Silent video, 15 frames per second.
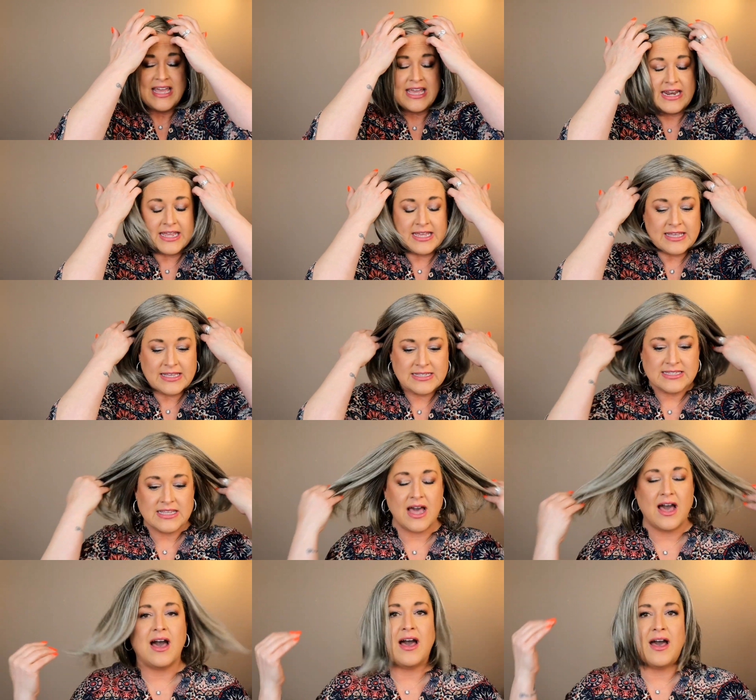It is
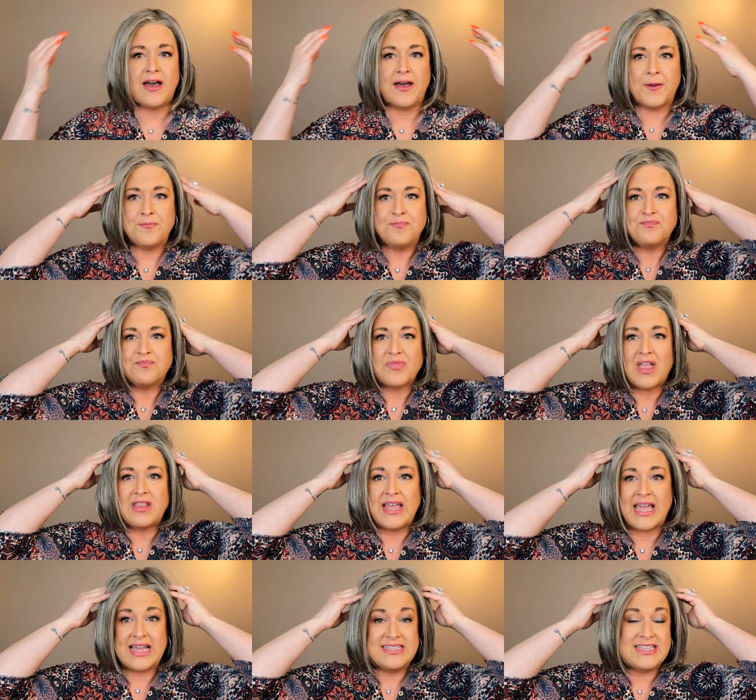uh
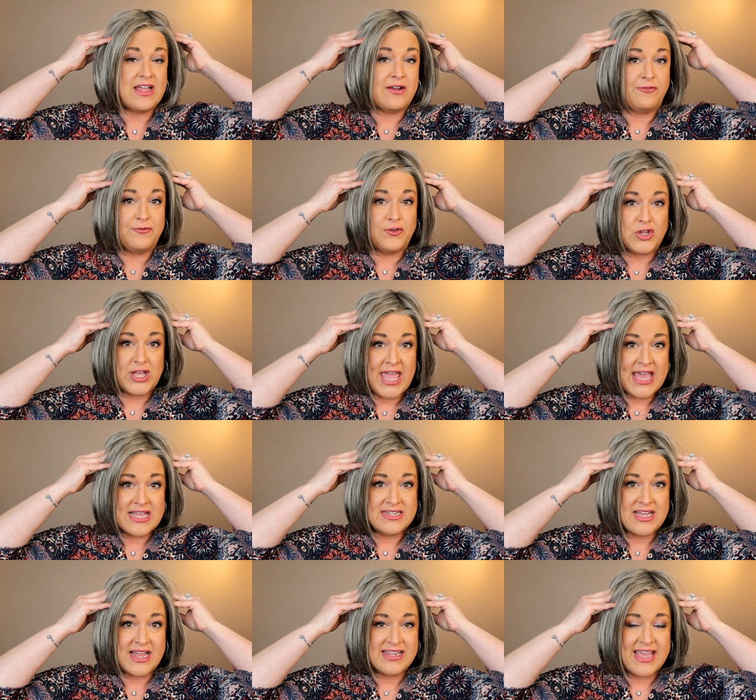like I said, a fully
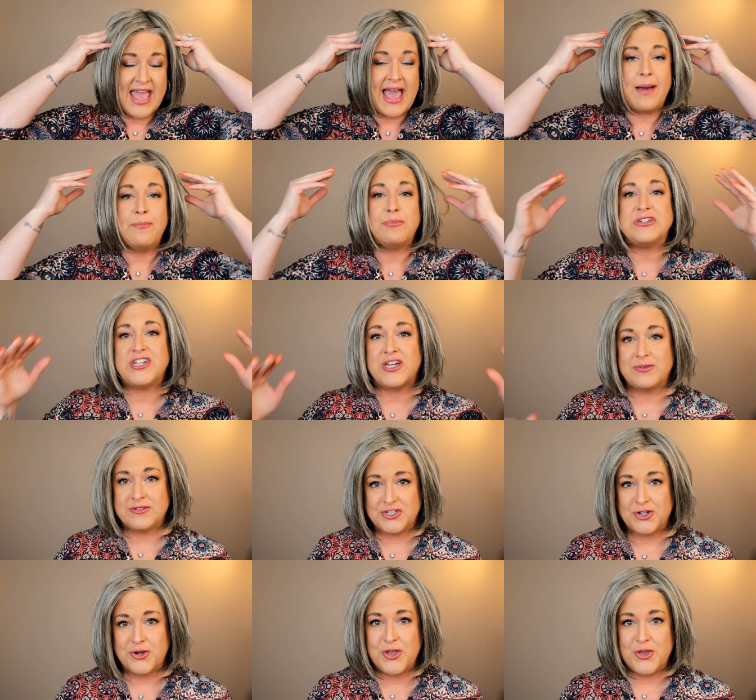hand-tied cap, which I will
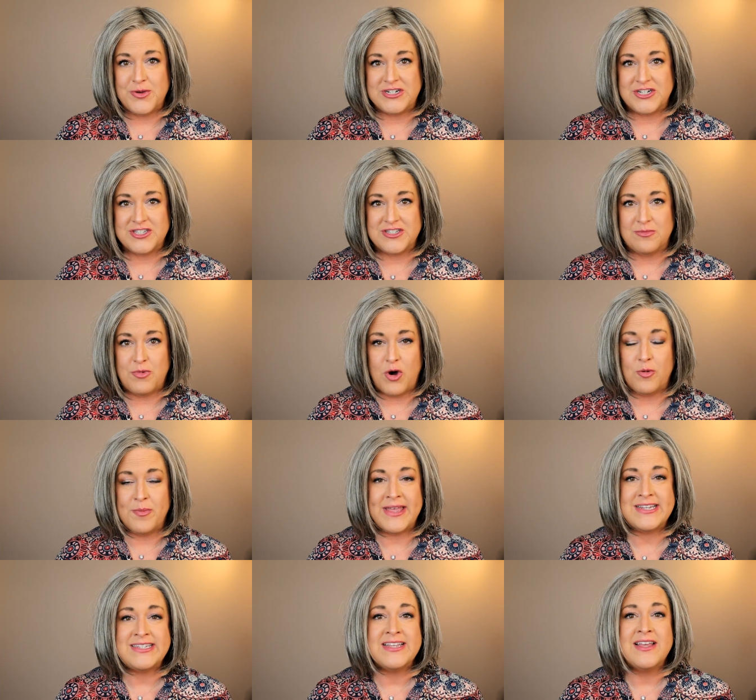show you in just a
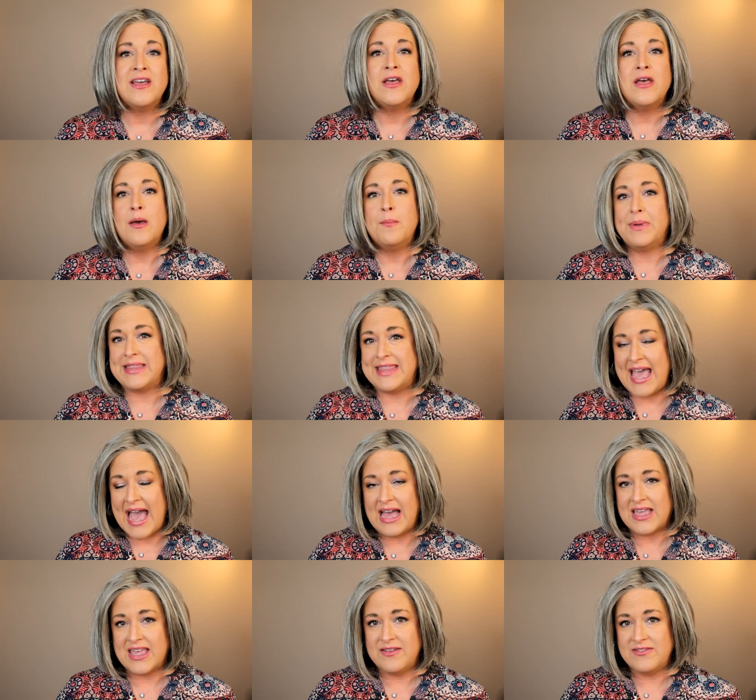moment, but
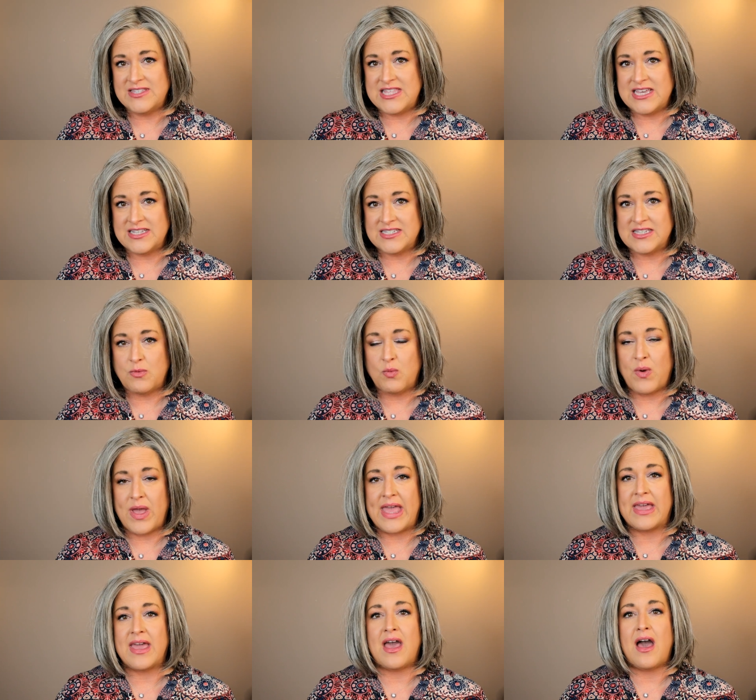that gives this
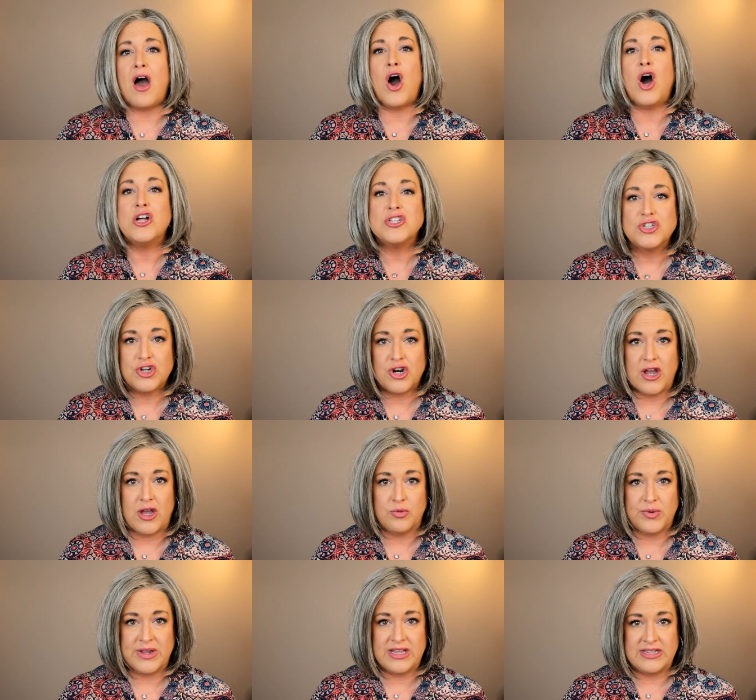wig
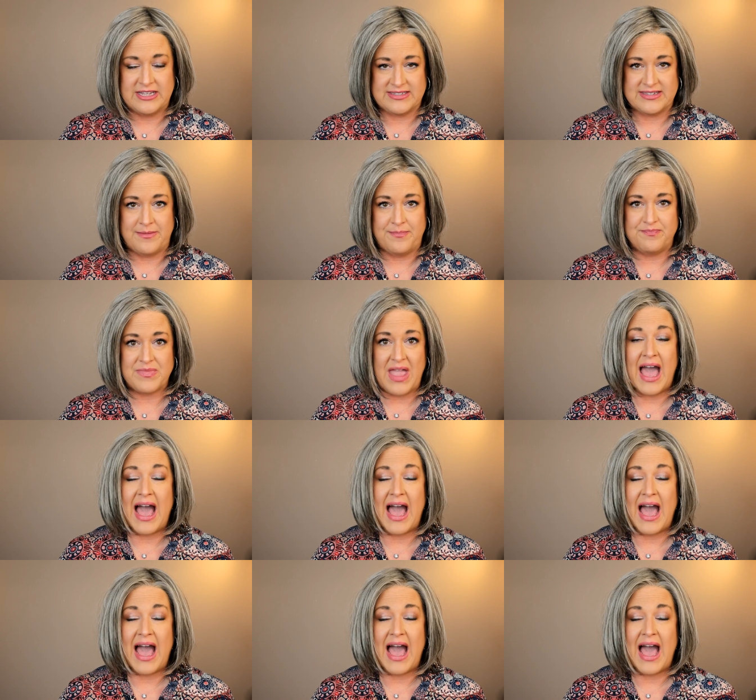ultra realism.